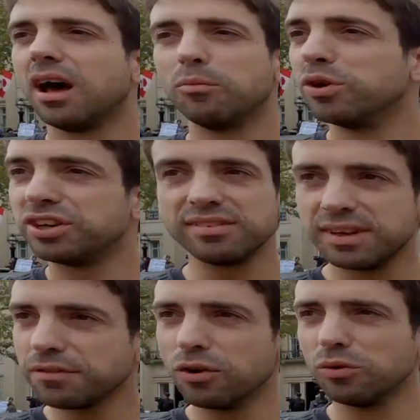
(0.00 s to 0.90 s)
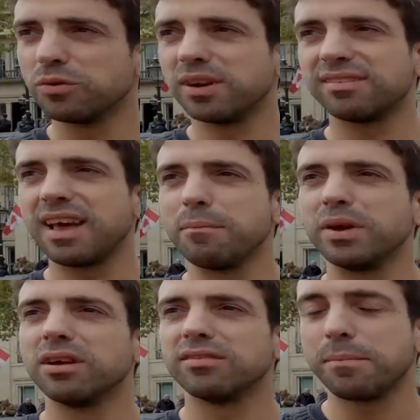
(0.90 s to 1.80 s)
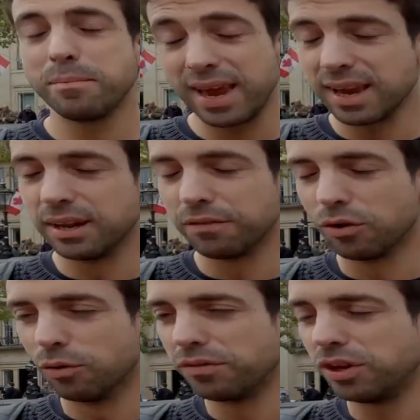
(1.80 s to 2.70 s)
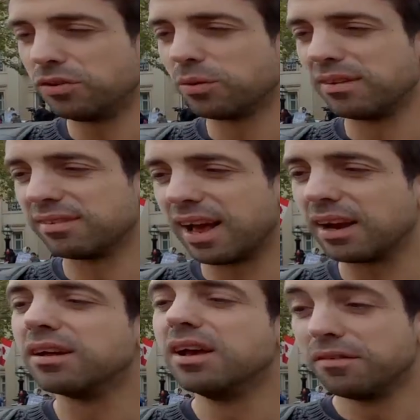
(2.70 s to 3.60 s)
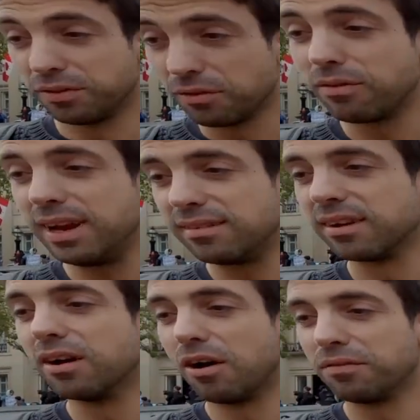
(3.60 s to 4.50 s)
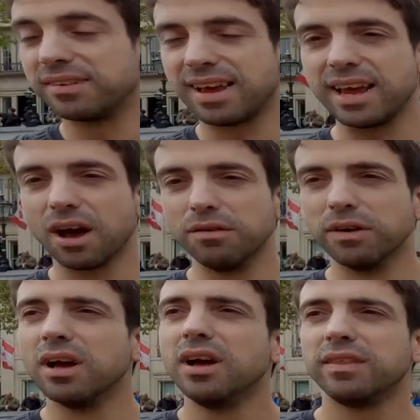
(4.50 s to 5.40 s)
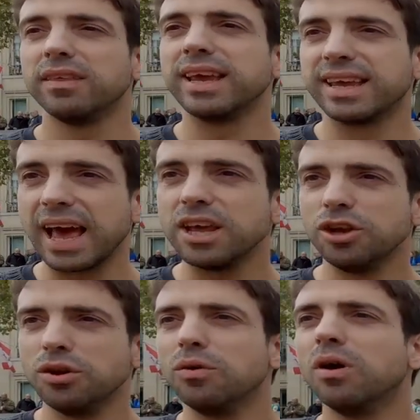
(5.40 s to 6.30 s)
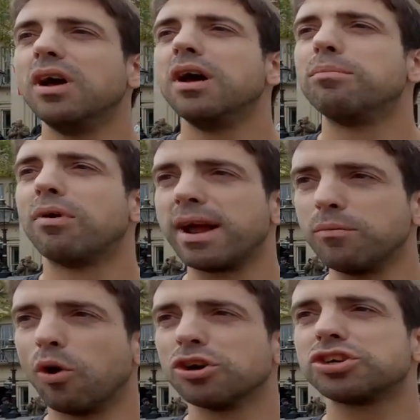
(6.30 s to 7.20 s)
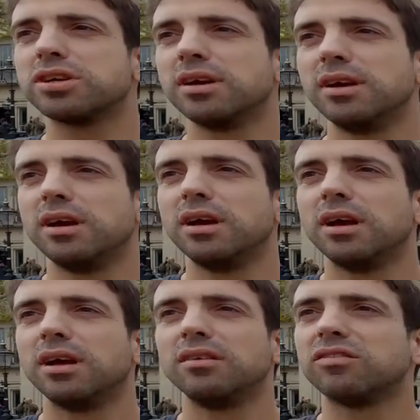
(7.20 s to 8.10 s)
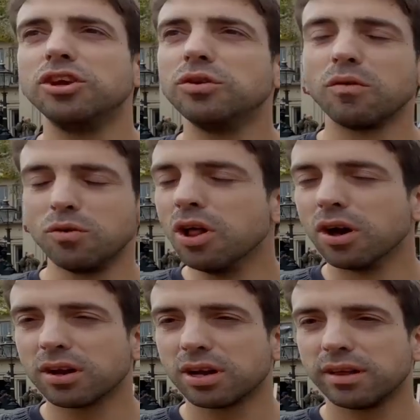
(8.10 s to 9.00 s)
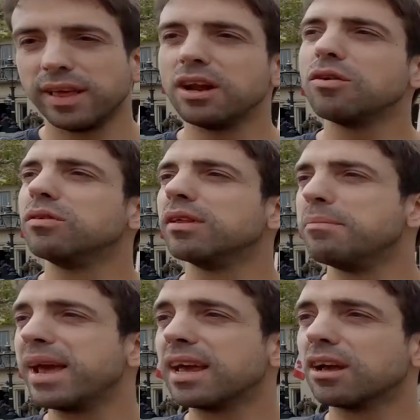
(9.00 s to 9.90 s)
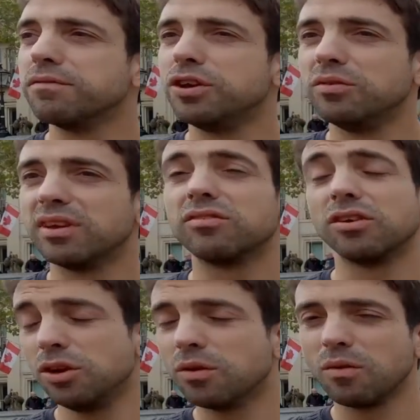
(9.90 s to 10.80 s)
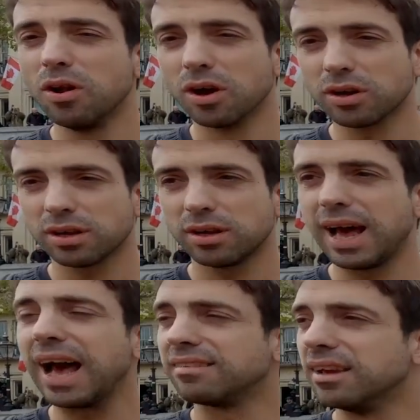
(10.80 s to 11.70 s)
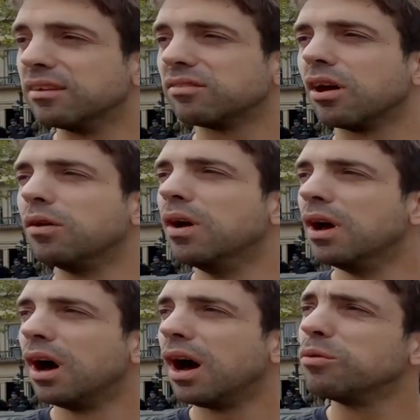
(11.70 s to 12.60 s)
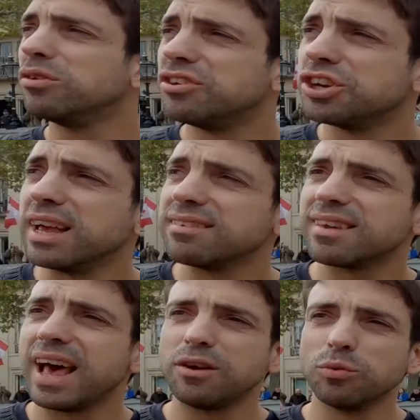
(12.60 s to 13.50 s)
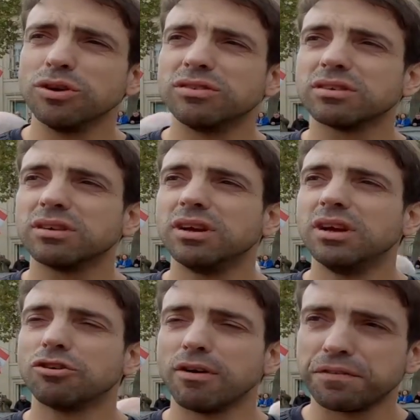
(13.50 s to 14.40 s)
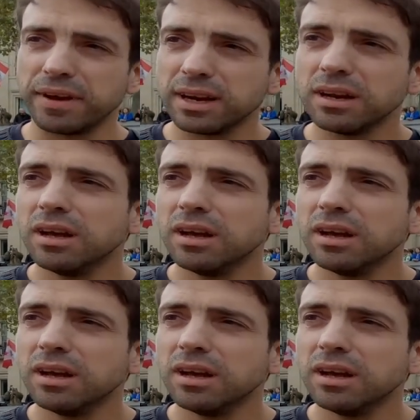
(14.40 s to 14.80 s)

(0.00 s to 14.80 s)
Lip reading: which isn't difficult to understand because they make it difficult for you to understand for the reason of the takeover. They get you brainwashed so you don't look. They make it confusing so you don't look at it. So I would suggest Edward Griffin,